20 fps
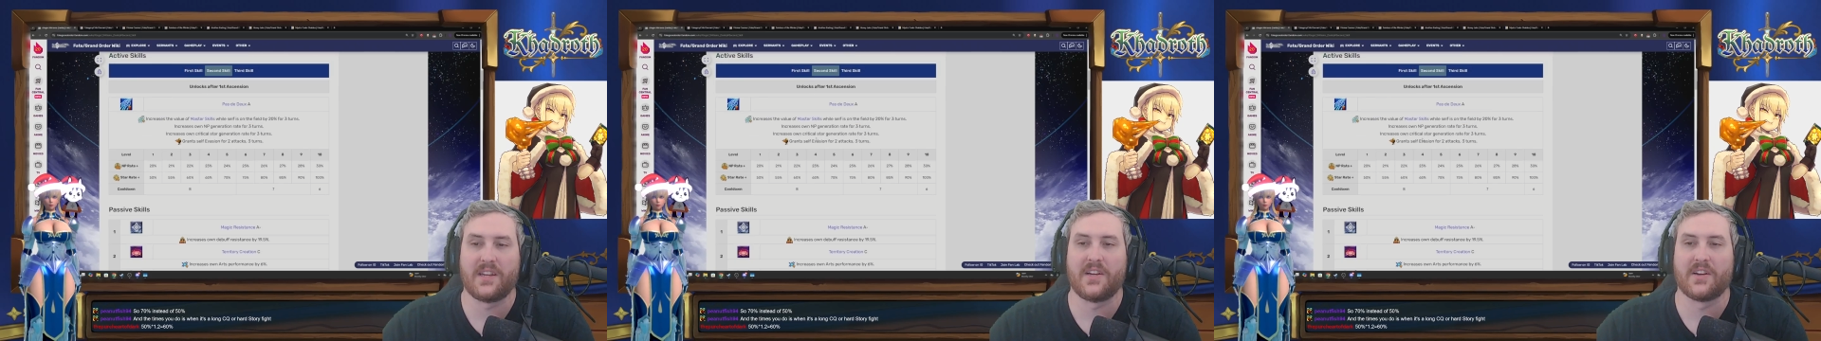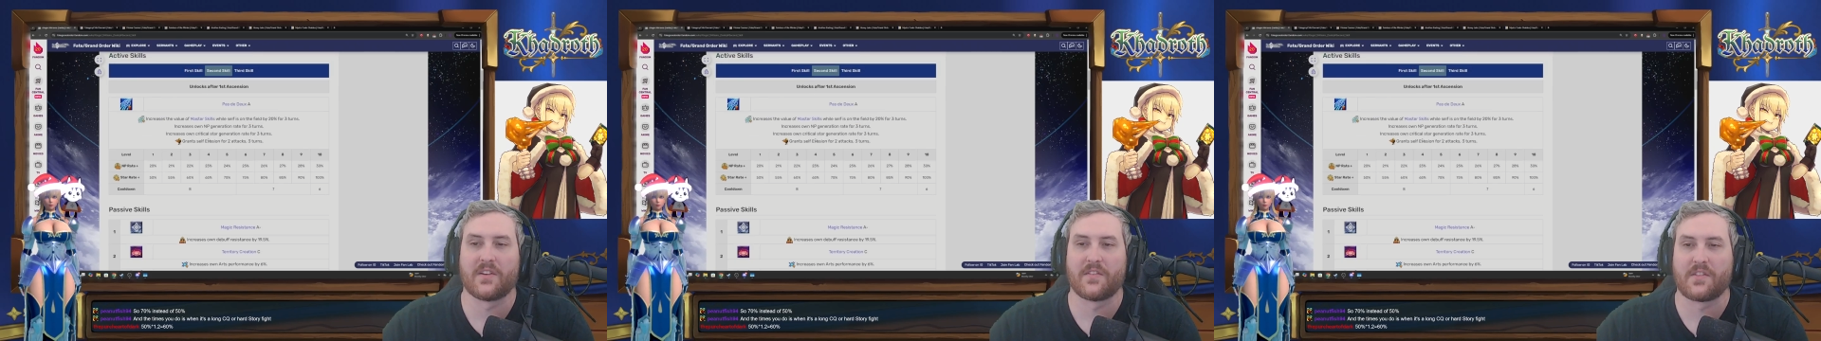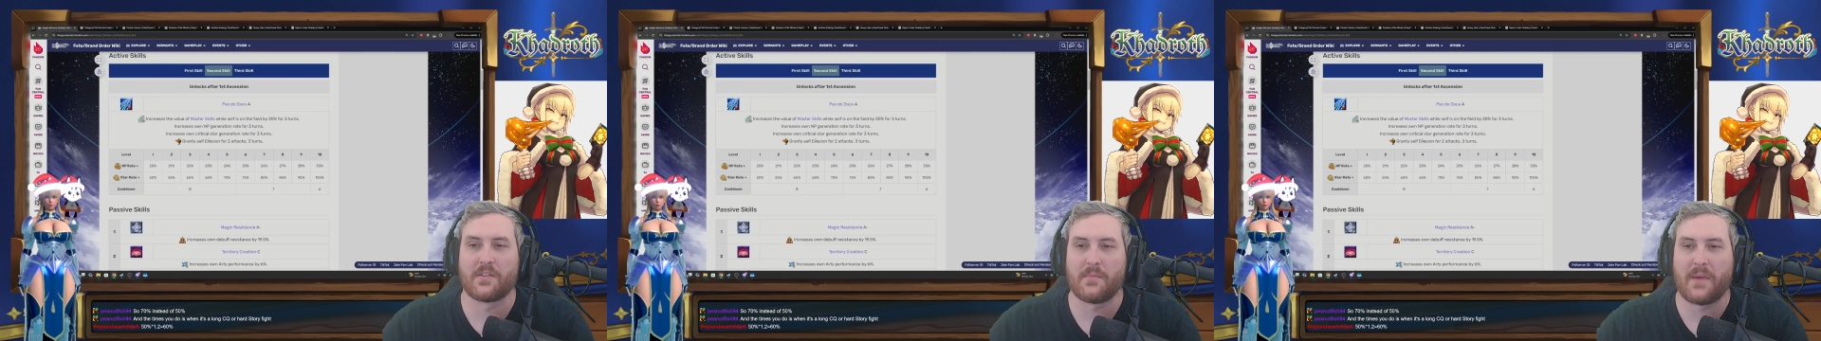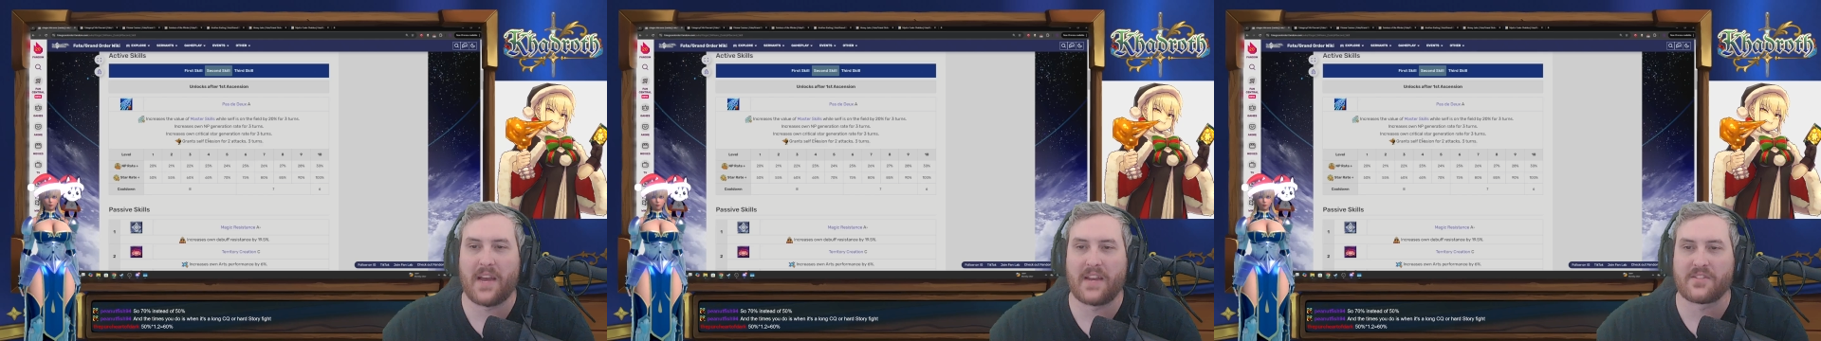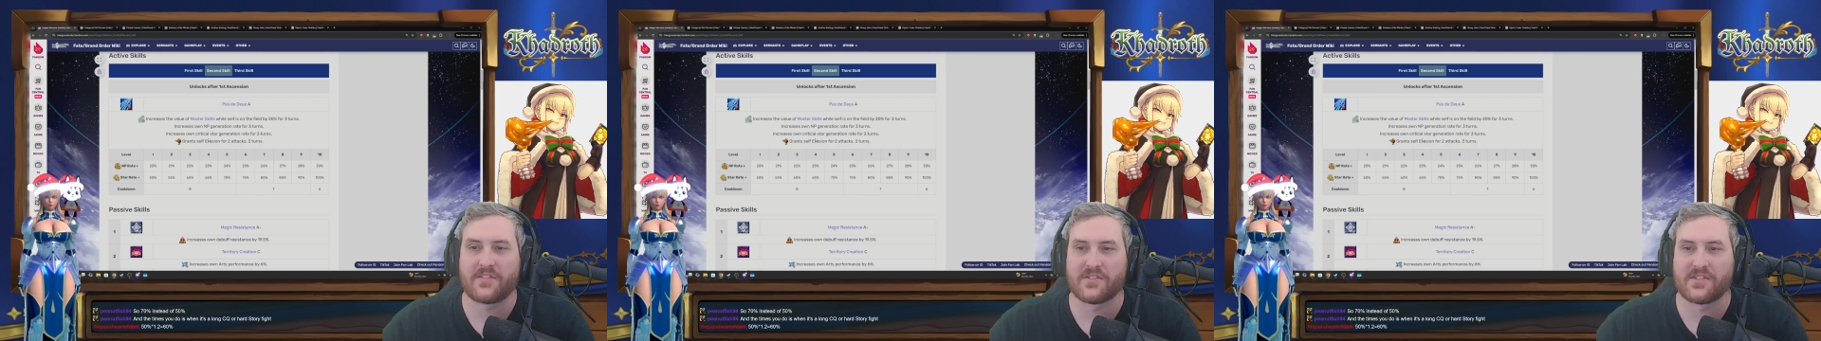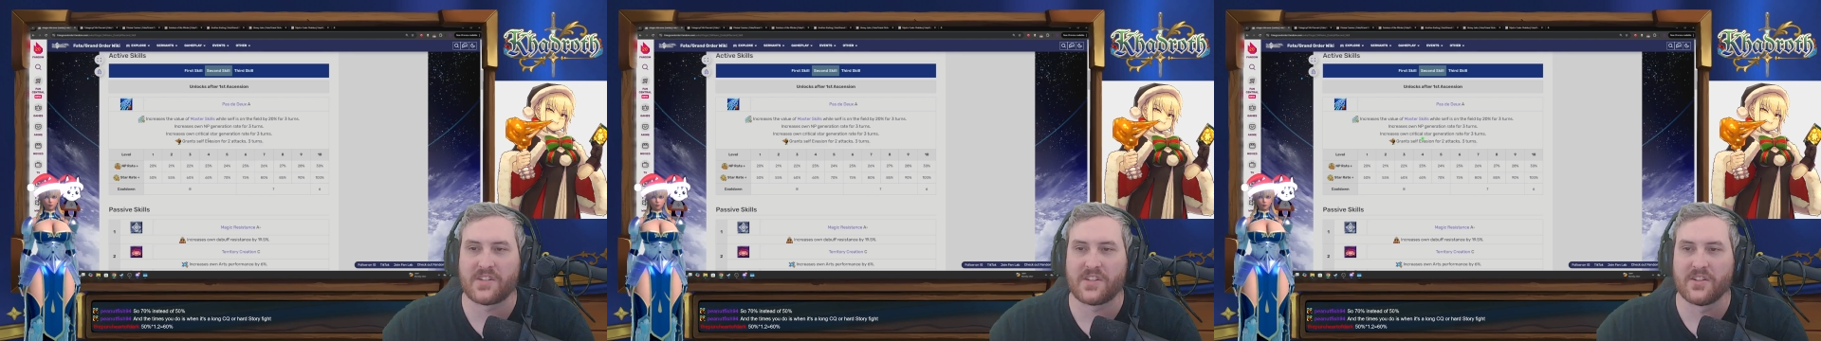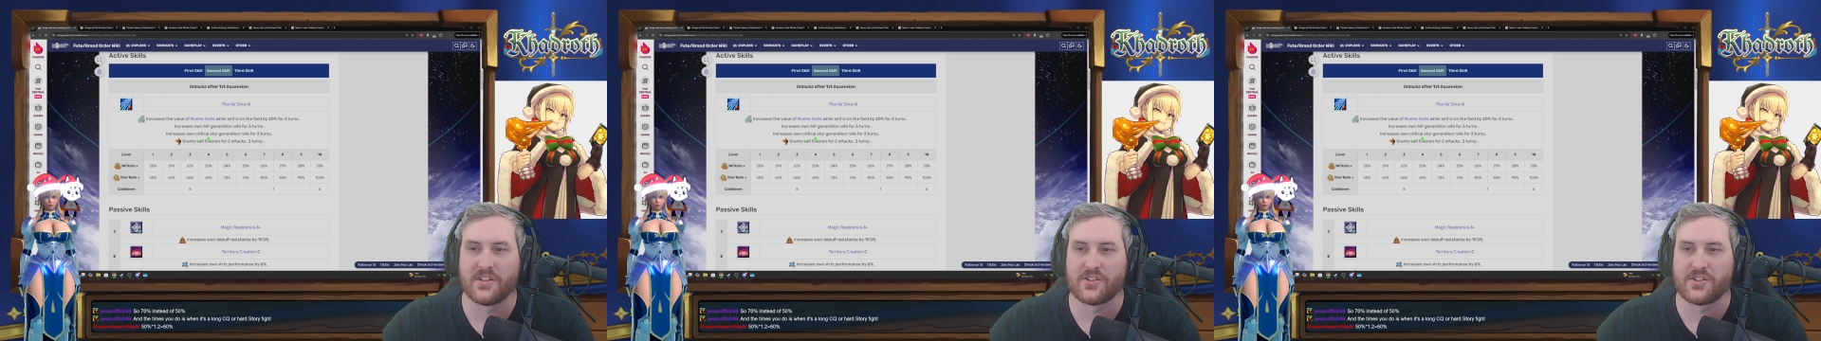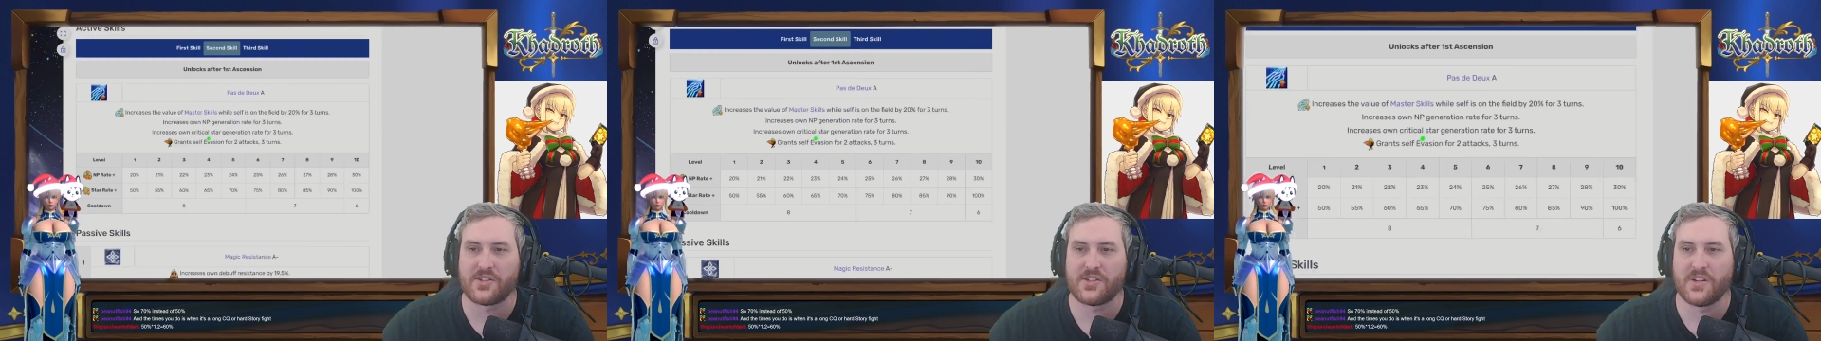here of the master skills.